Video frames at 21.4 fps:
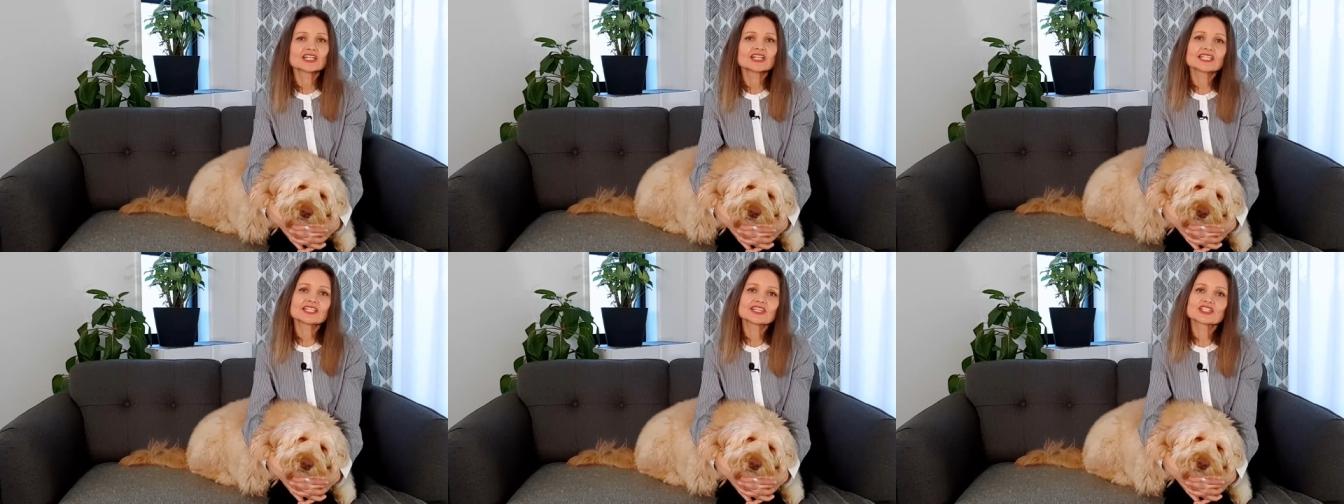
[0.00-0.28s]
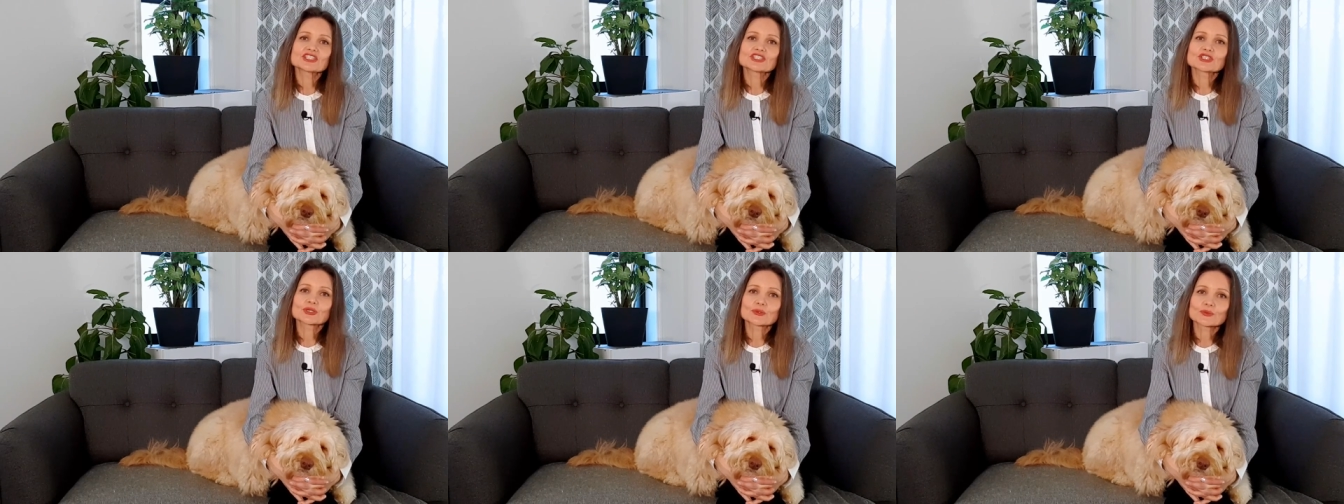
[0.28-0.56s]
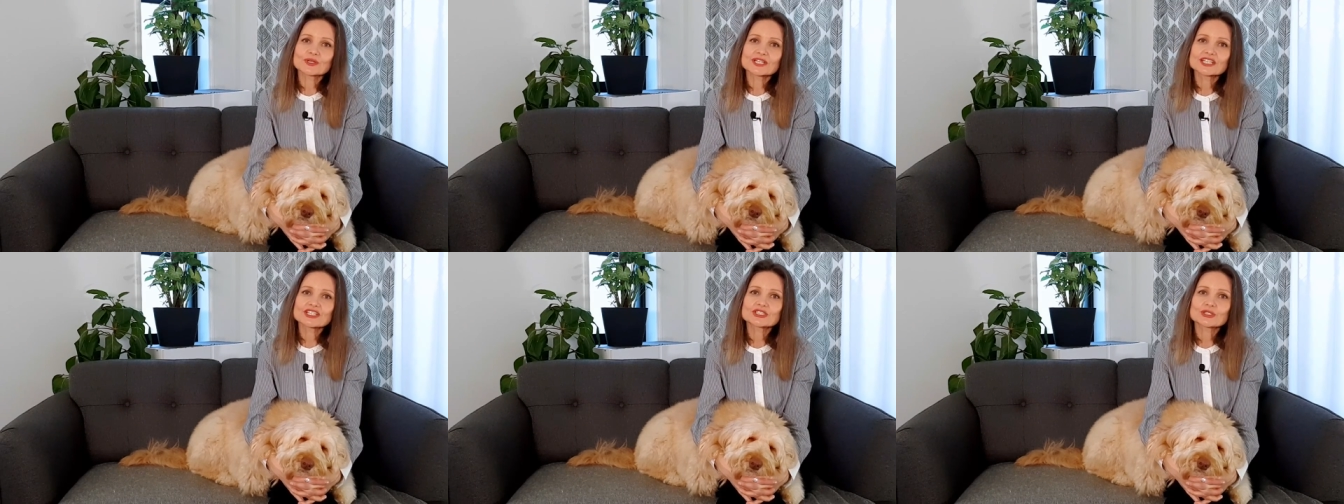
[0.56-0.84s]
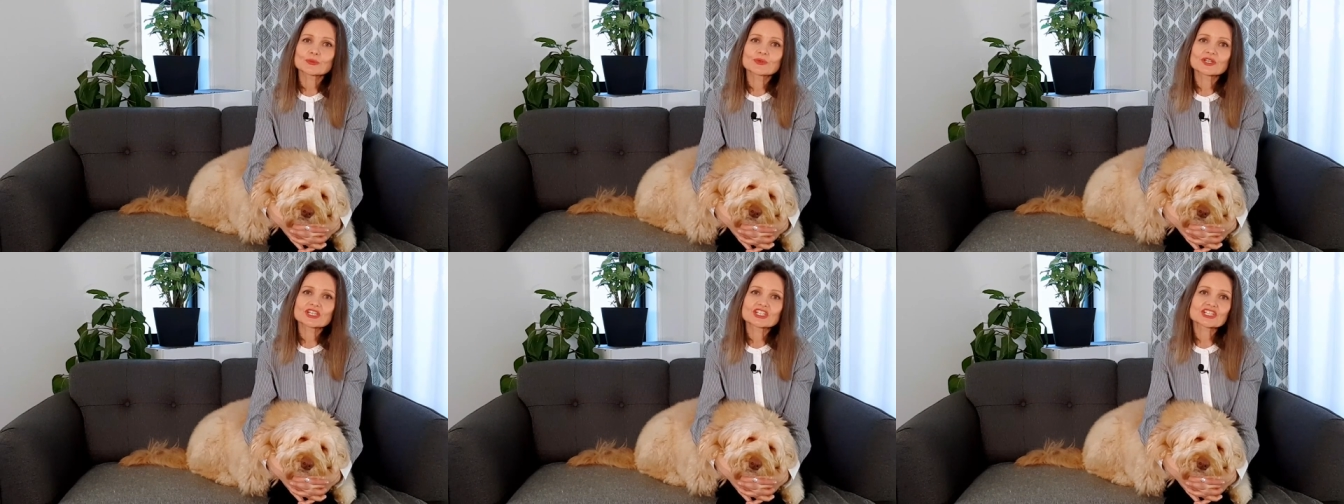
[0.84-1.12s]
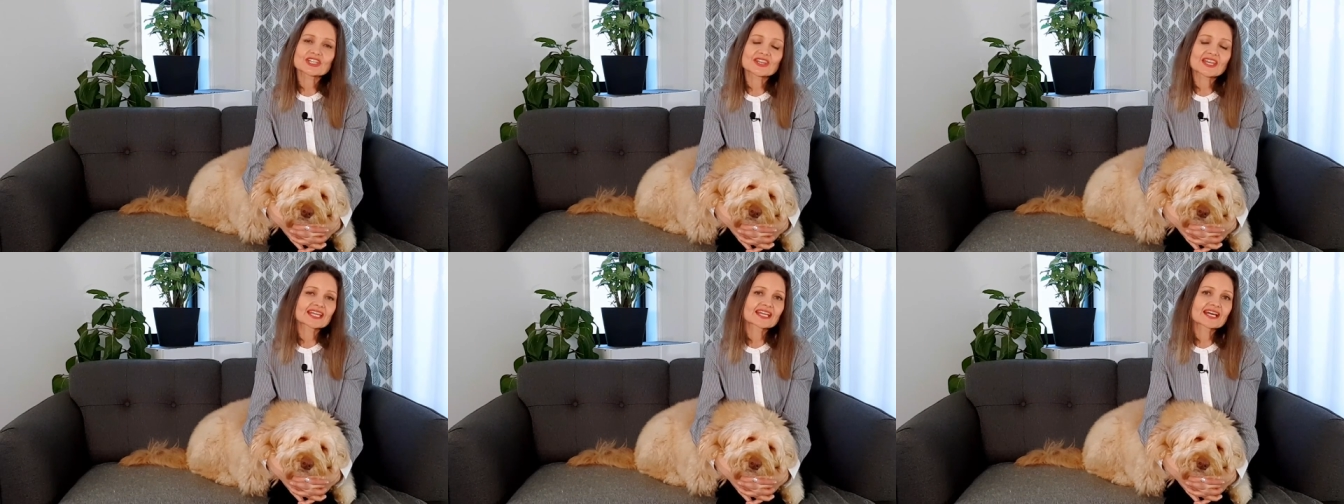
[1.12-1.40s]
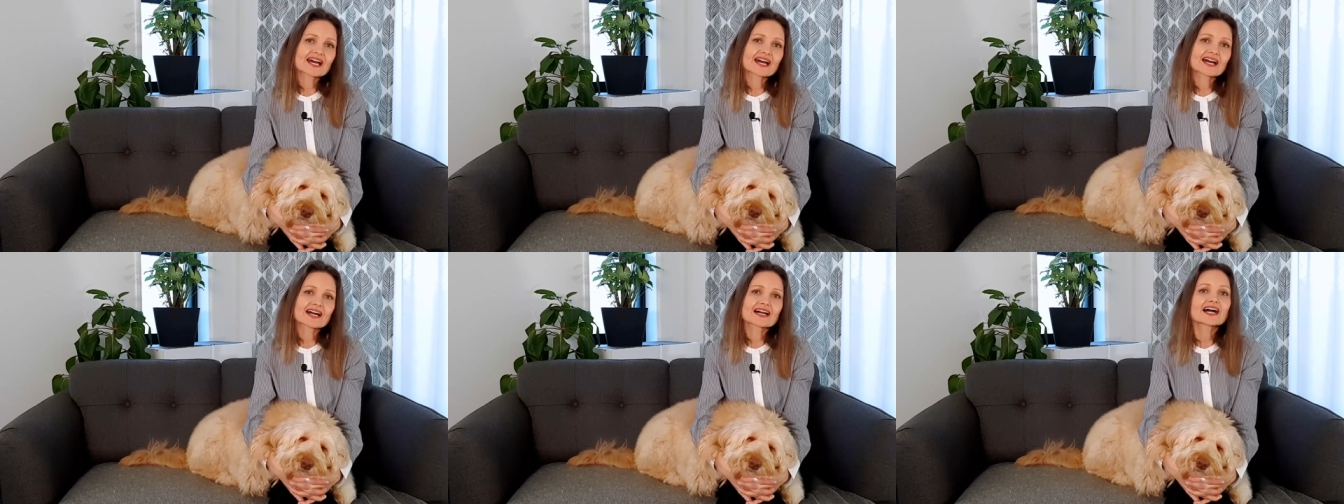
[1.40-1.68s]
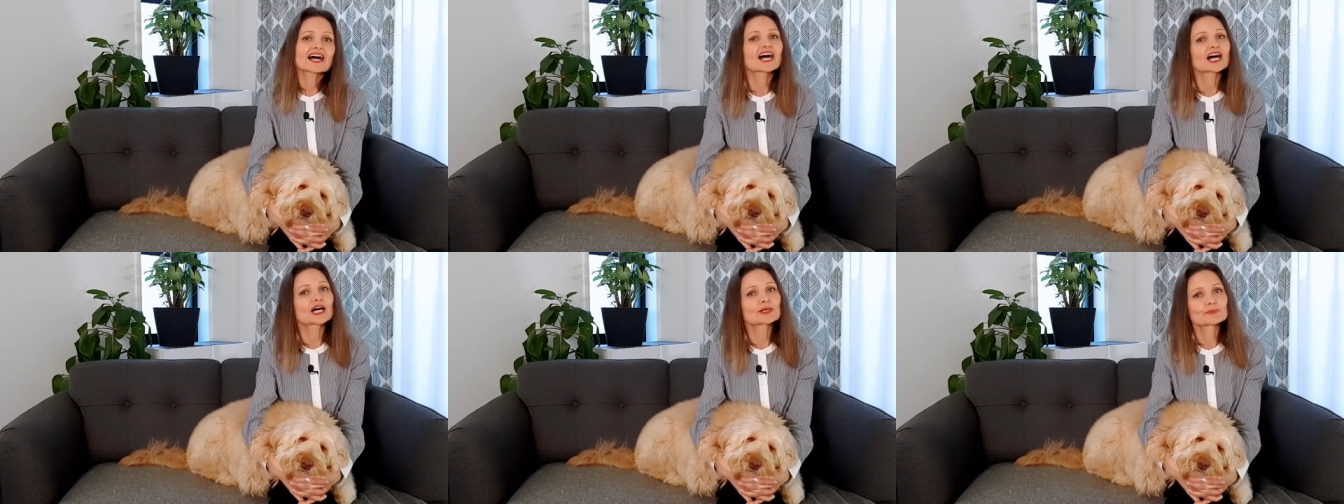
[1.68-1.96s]
in the degree to which they are
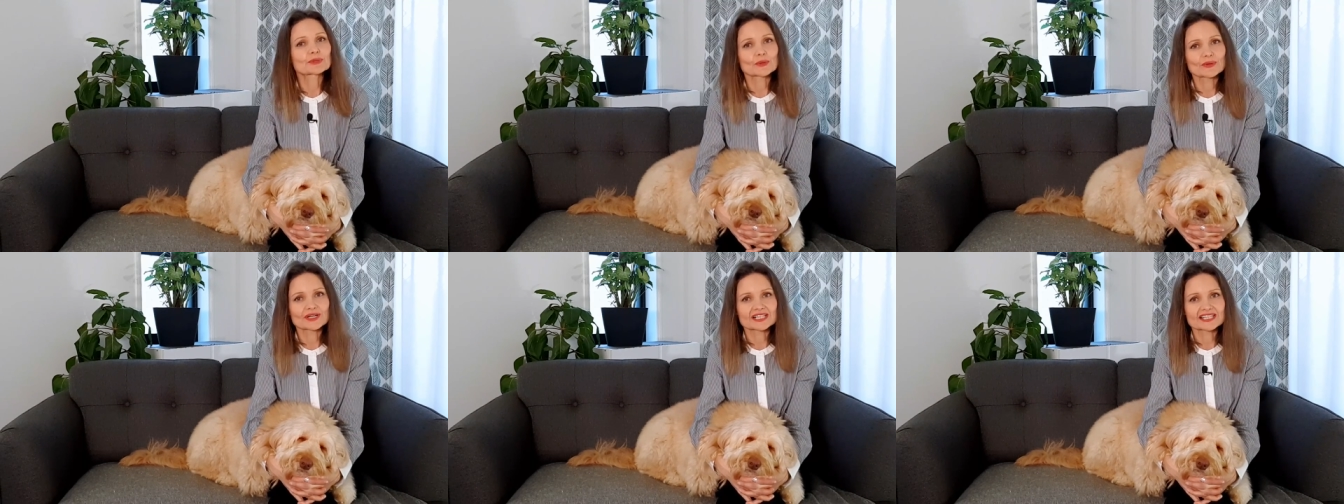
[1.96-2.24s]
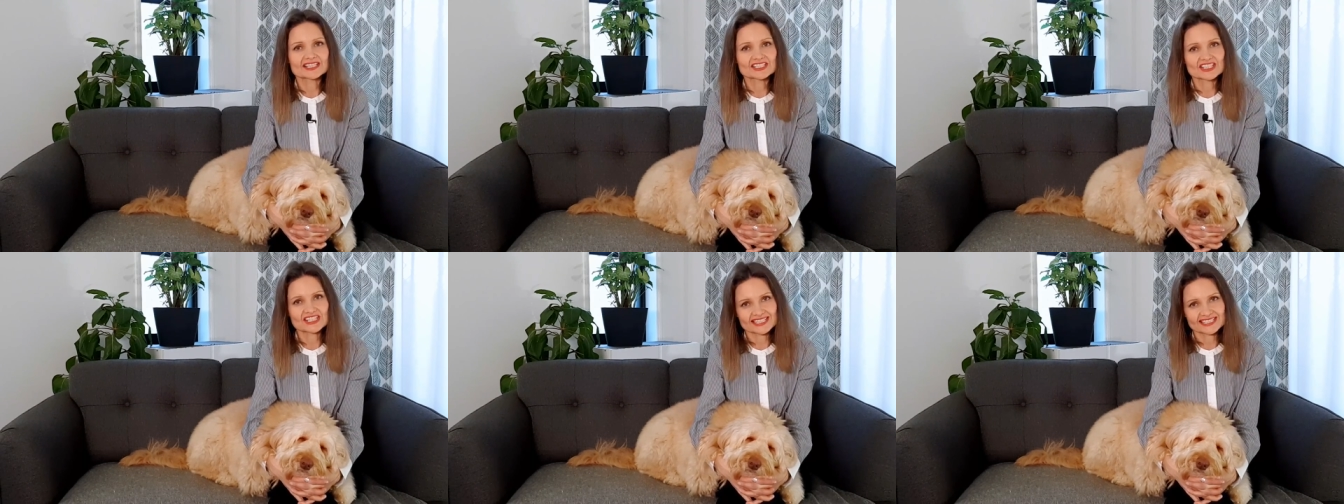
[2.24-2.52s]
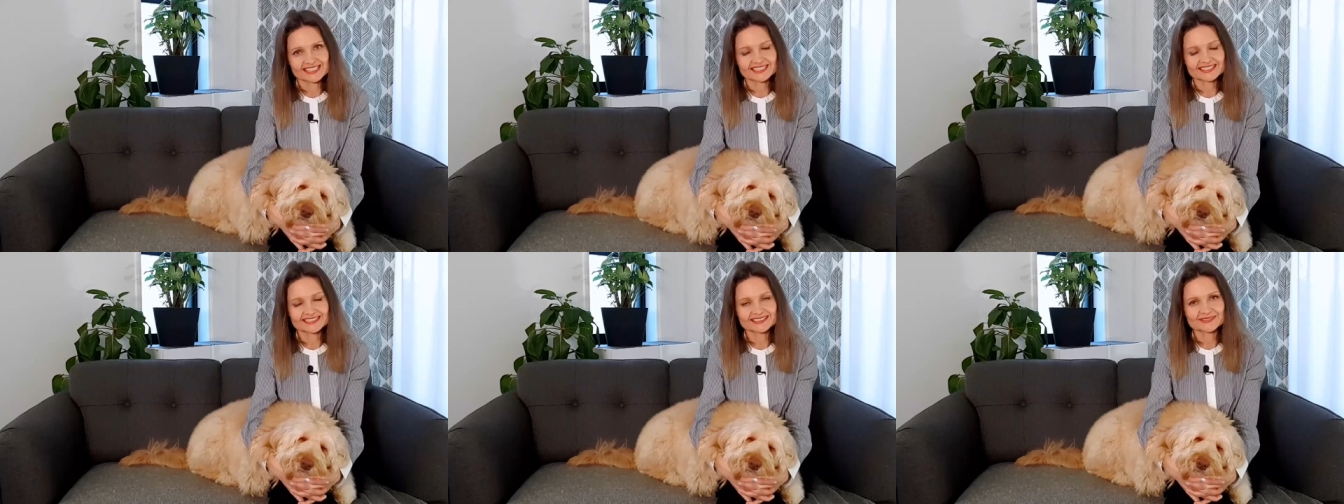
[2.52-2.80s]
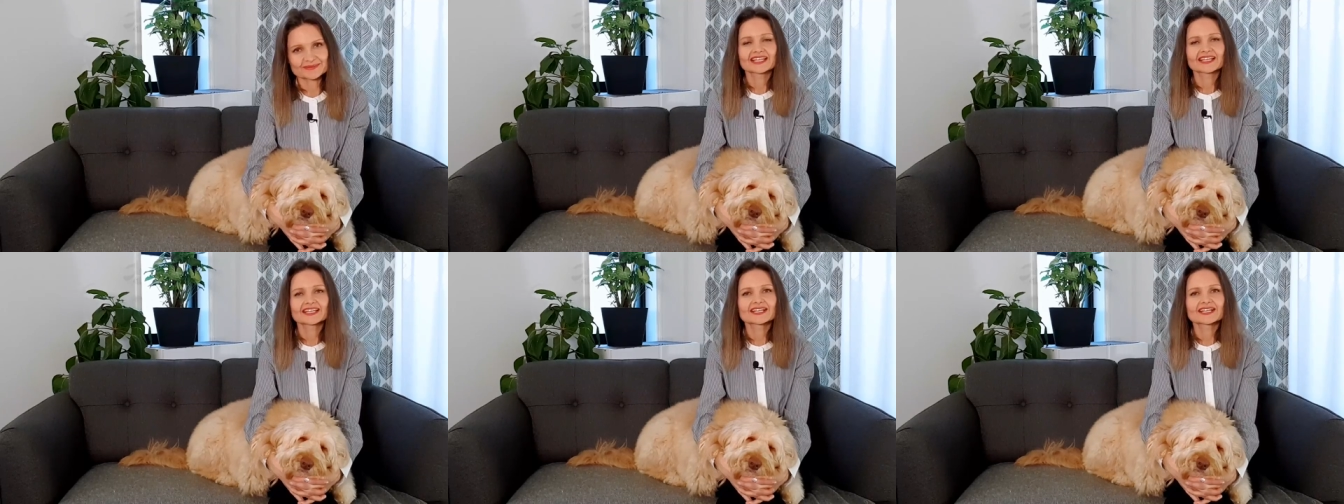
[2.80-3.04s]
hypoallergenic.